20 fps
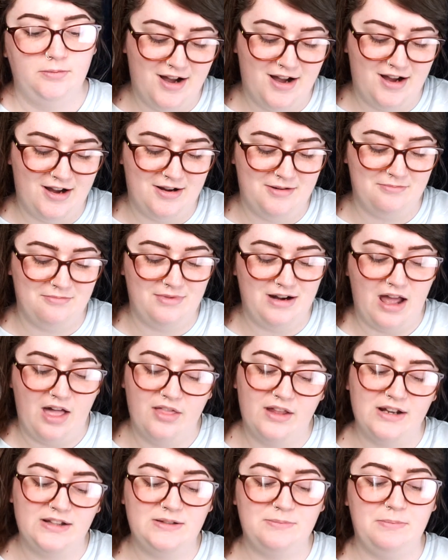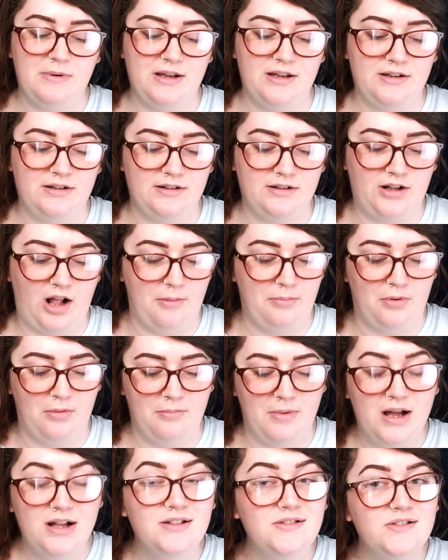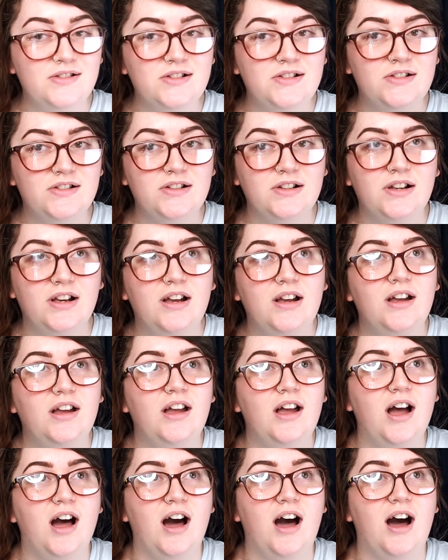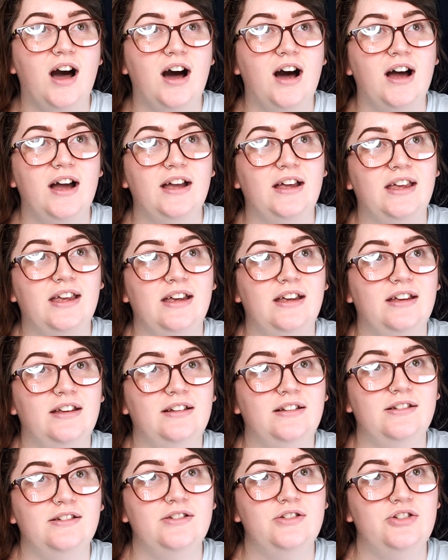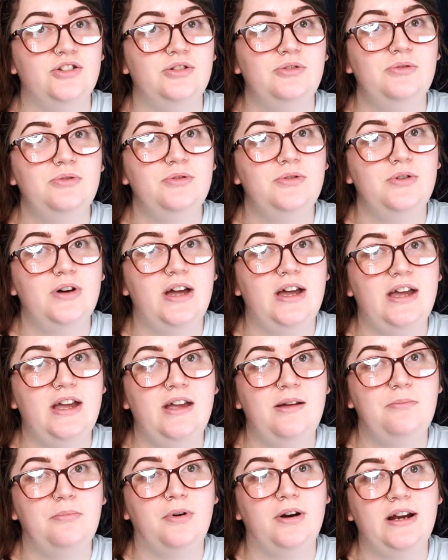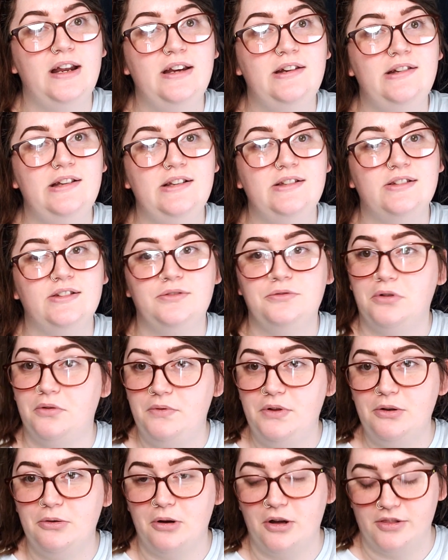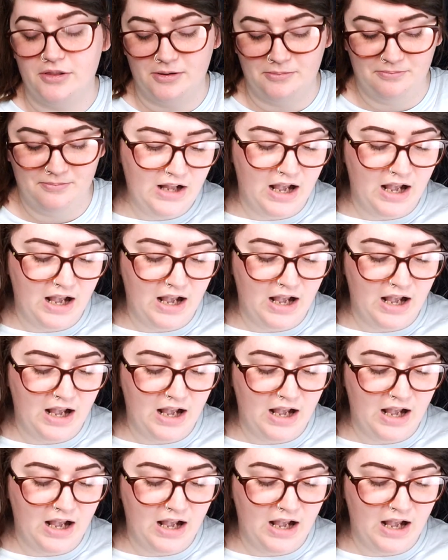Now that it's been a couple months, I can do a pretty decent review on them.